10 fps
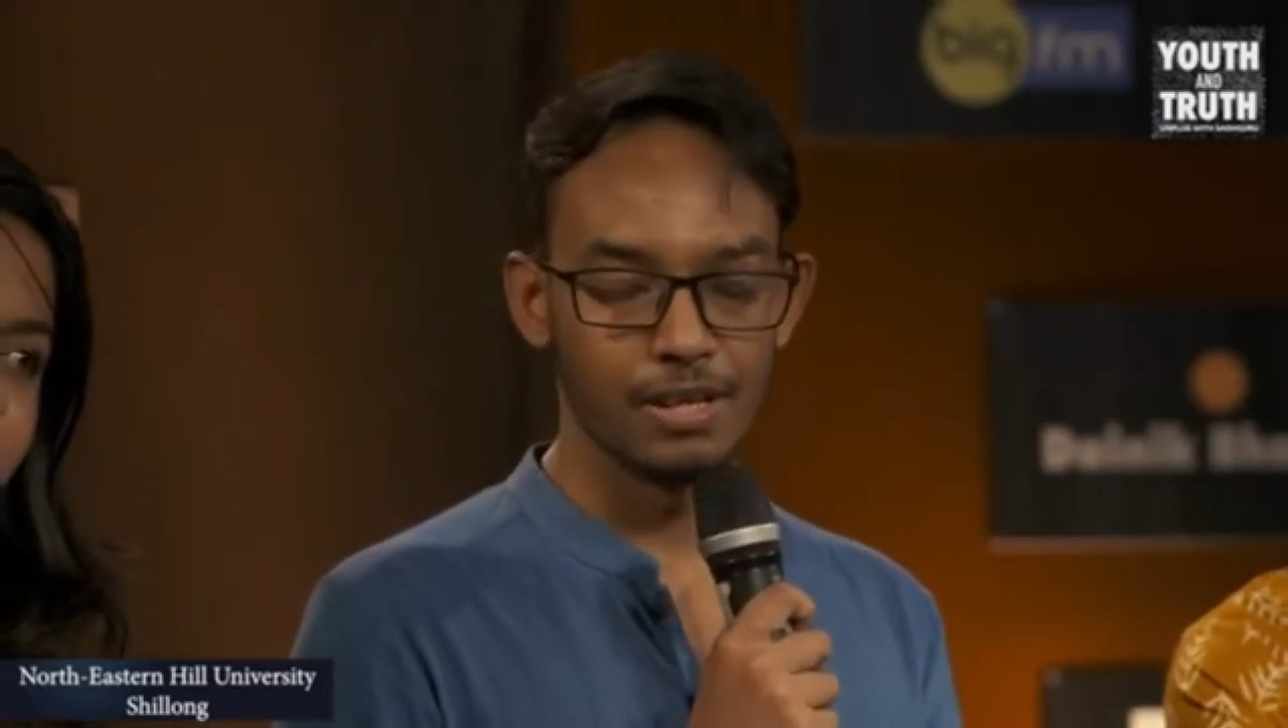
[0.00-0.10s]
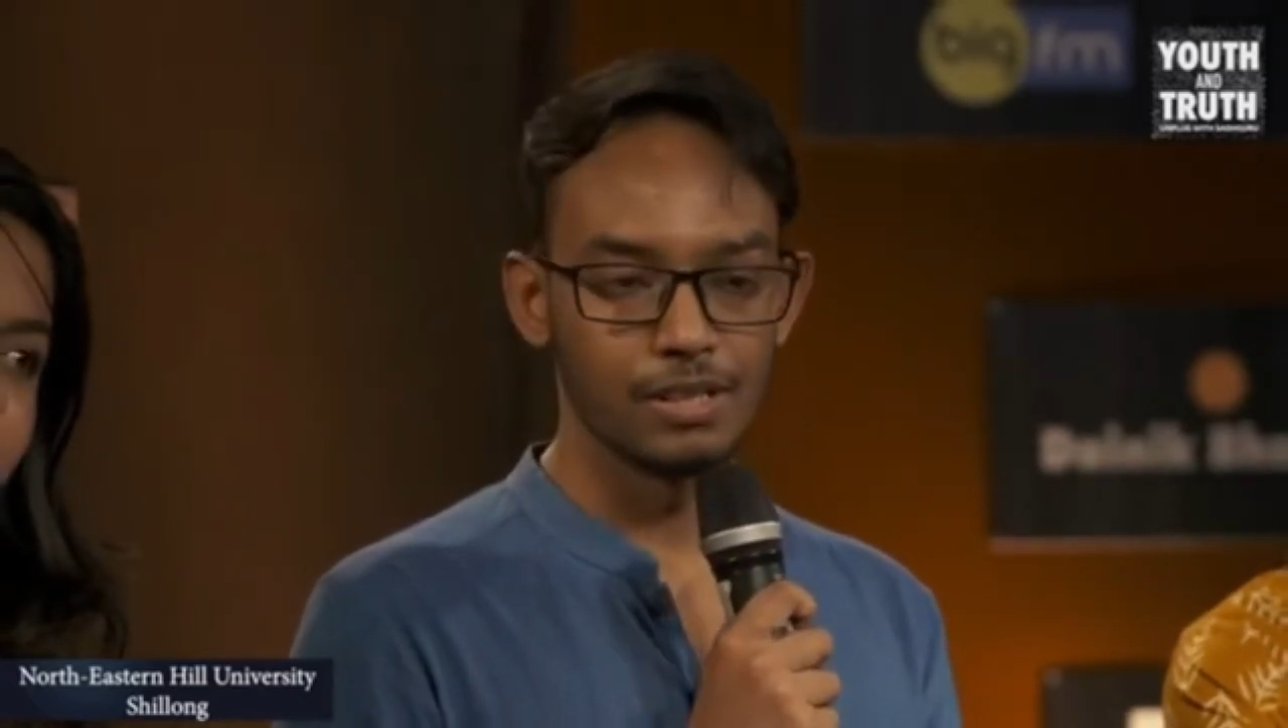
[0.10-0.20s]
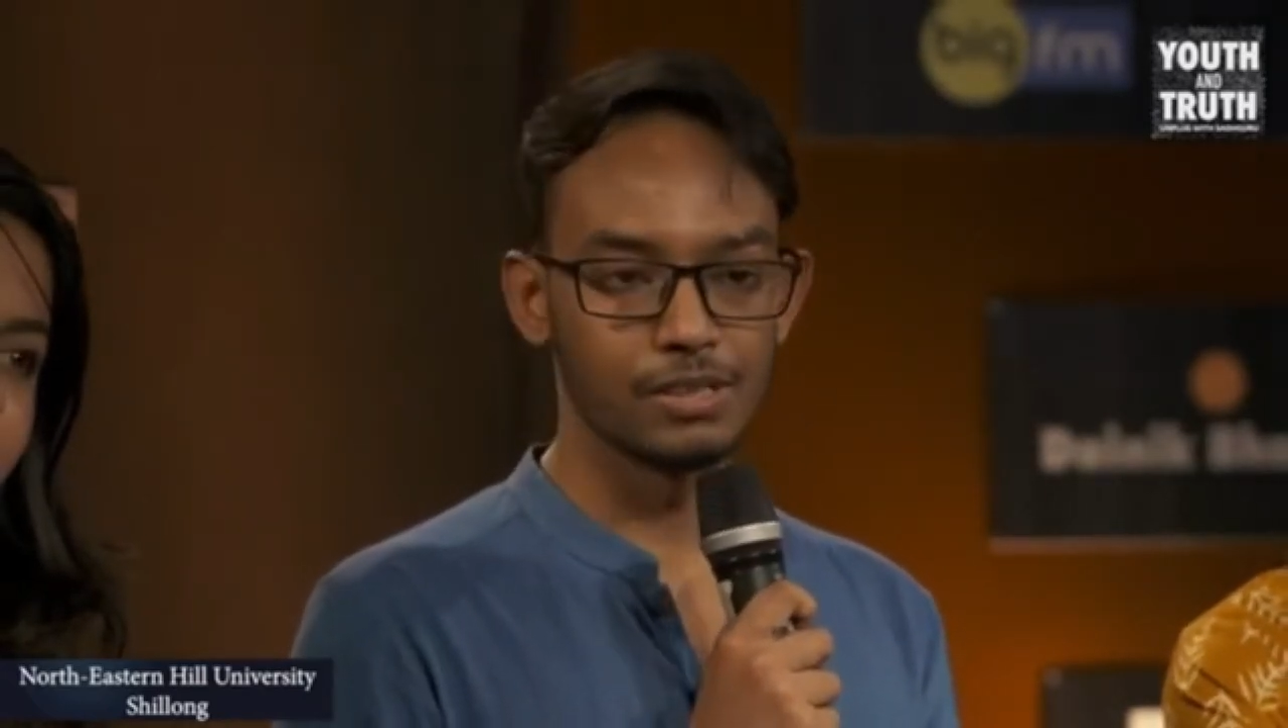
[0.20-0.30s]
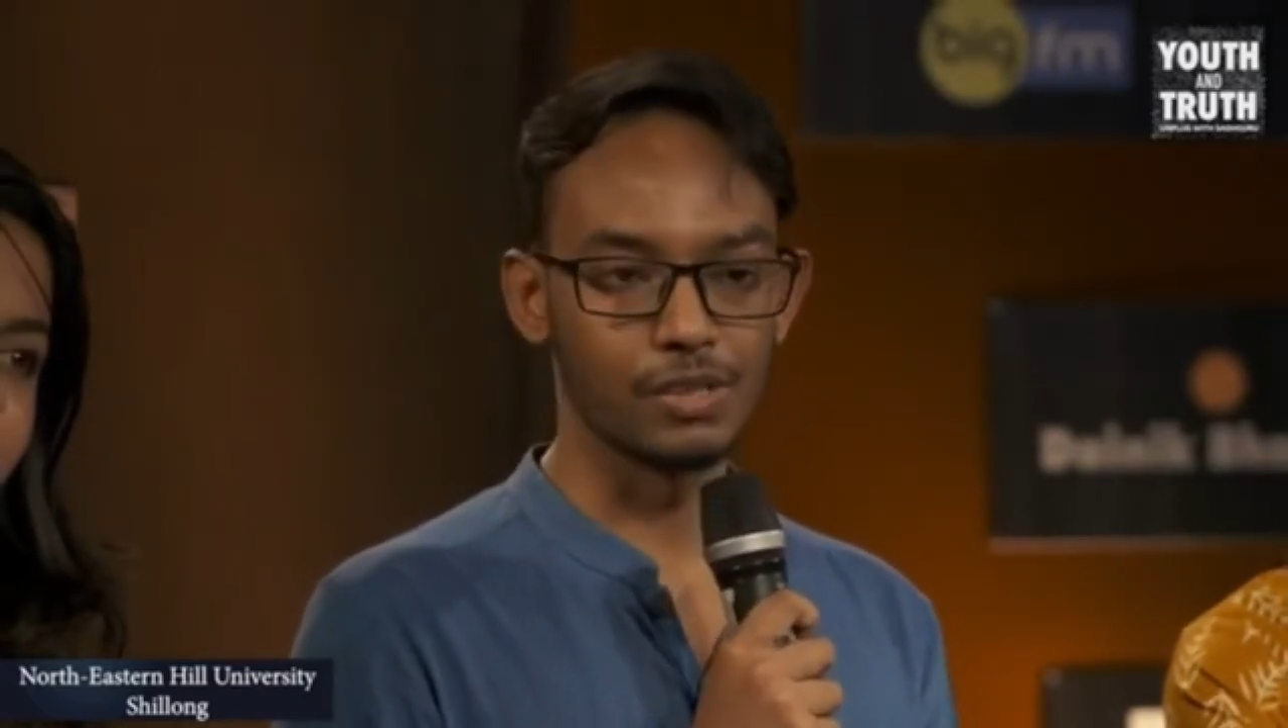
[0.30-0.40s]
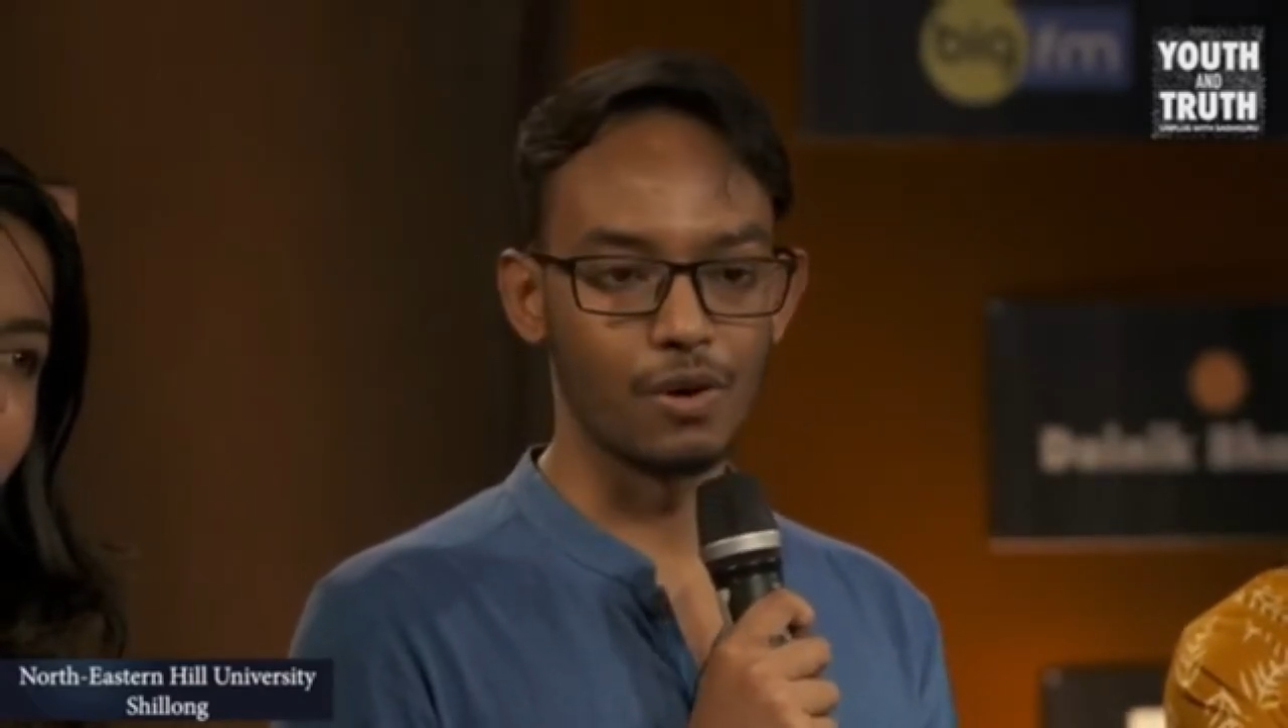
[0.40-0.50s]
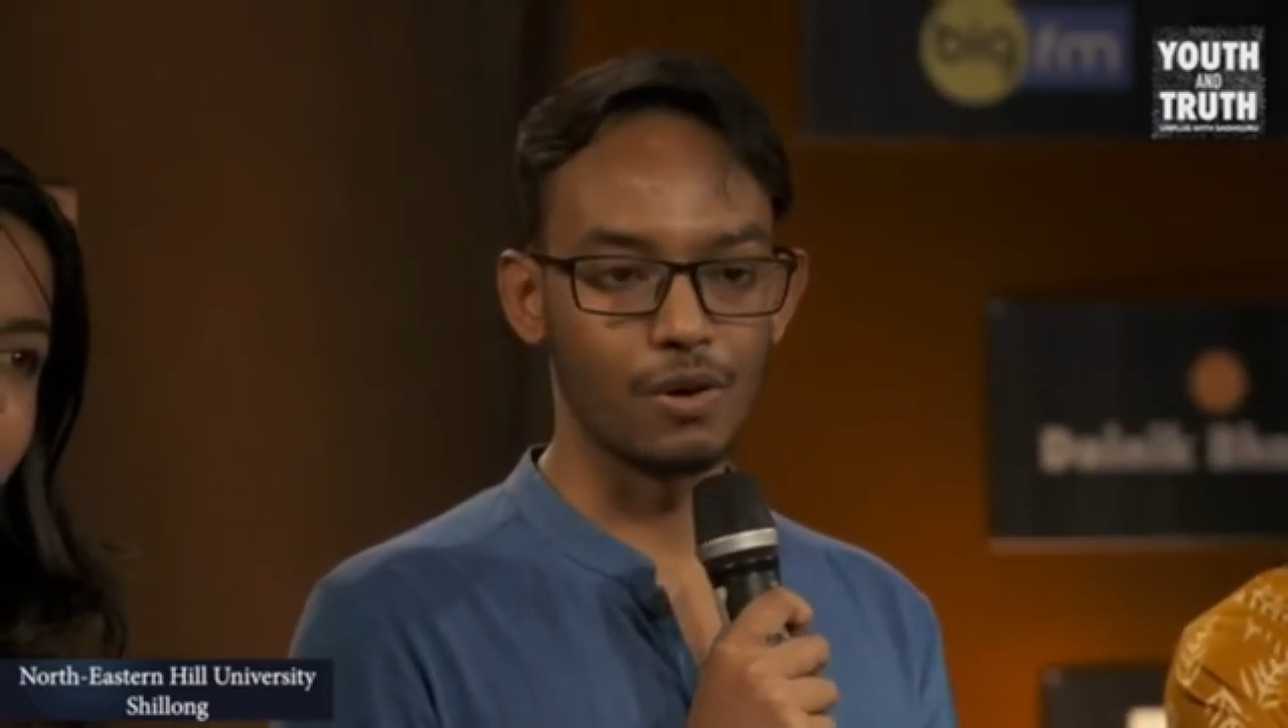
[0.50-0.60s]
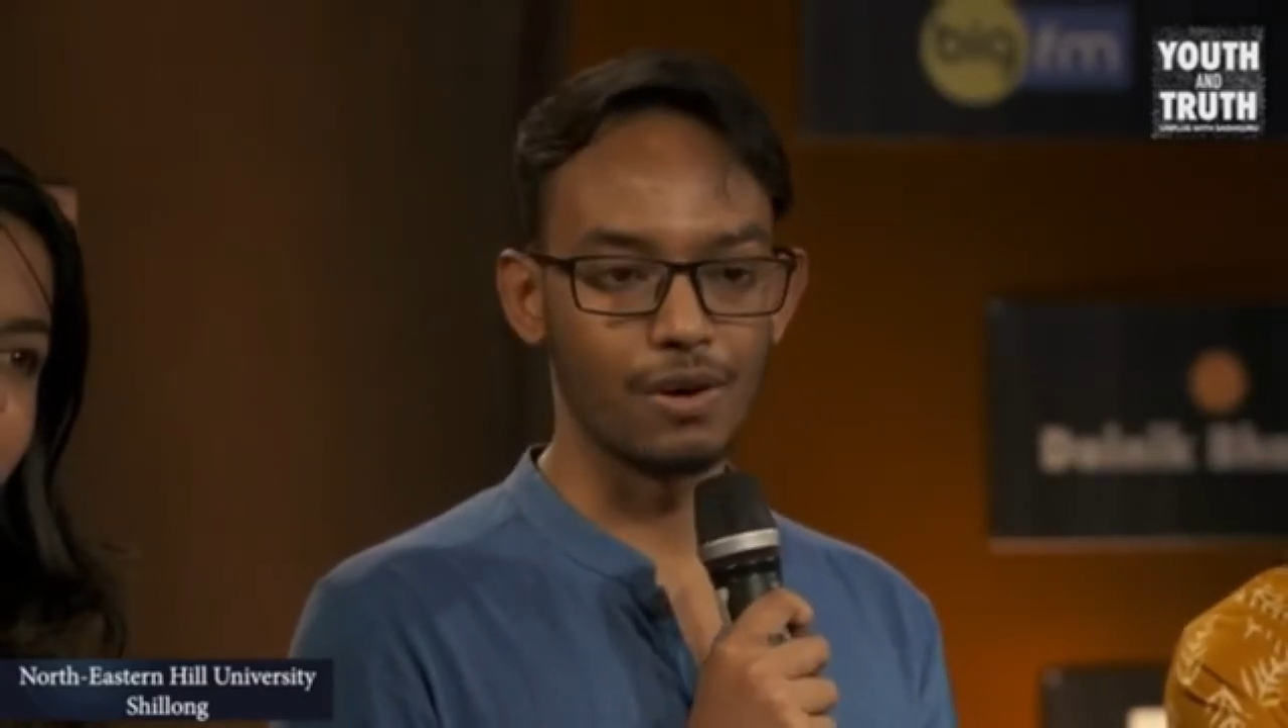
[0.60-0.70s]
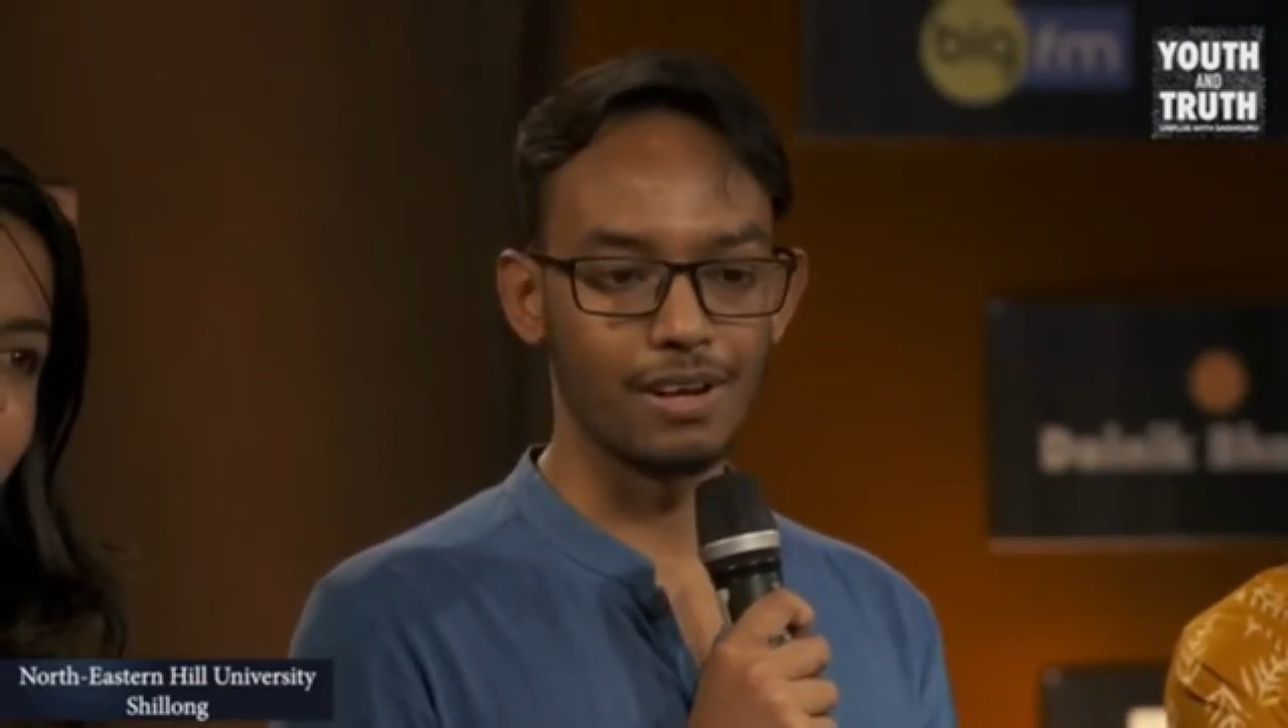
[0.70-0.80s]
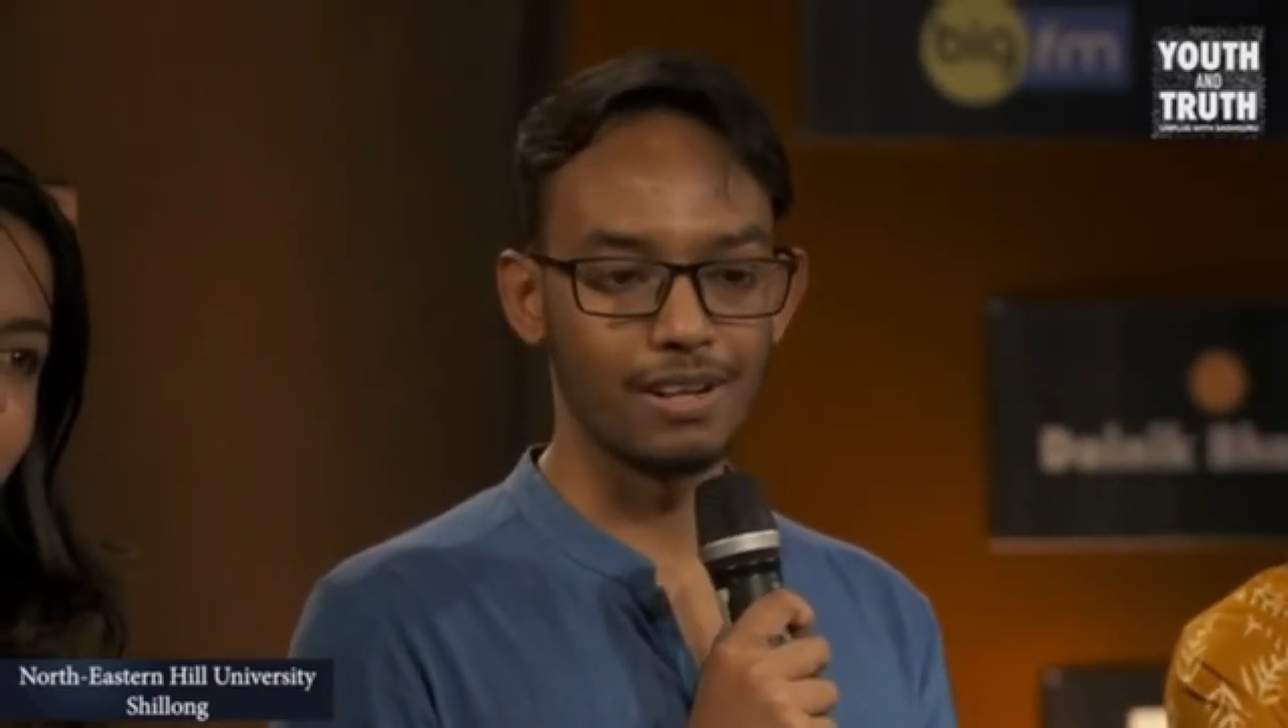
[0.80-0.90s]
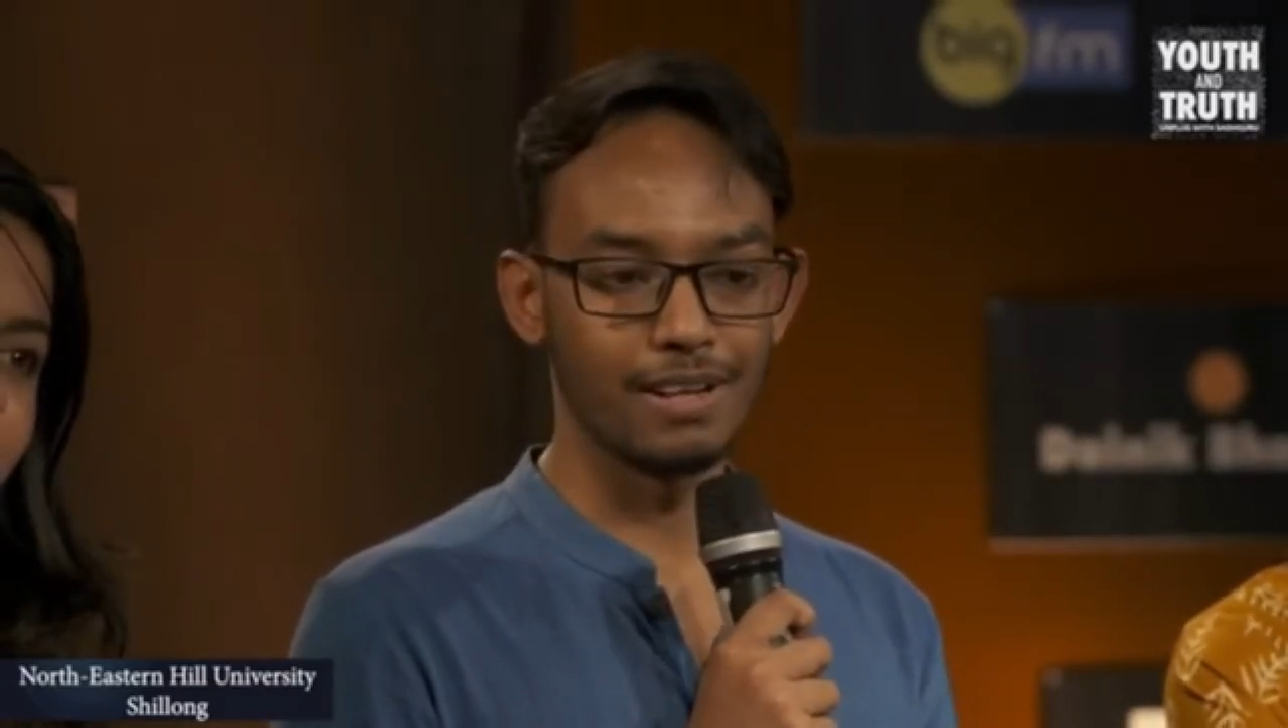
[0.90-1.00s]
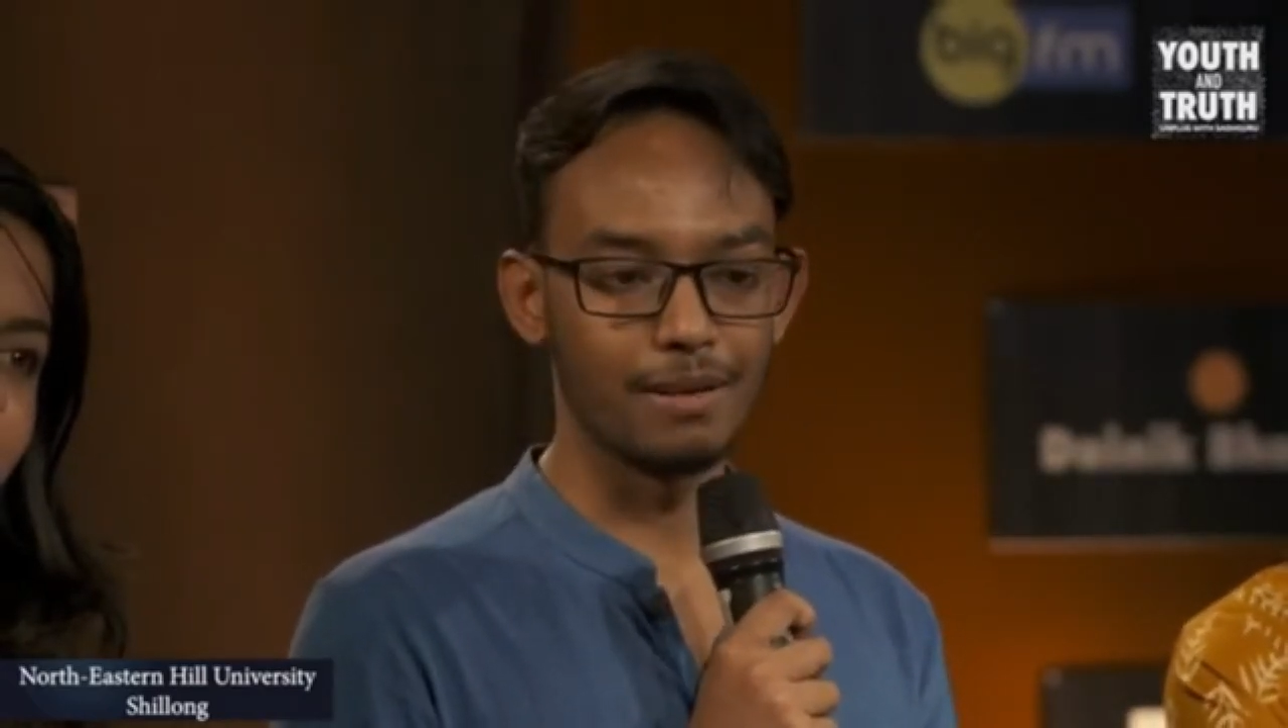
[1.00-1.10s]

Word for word: So,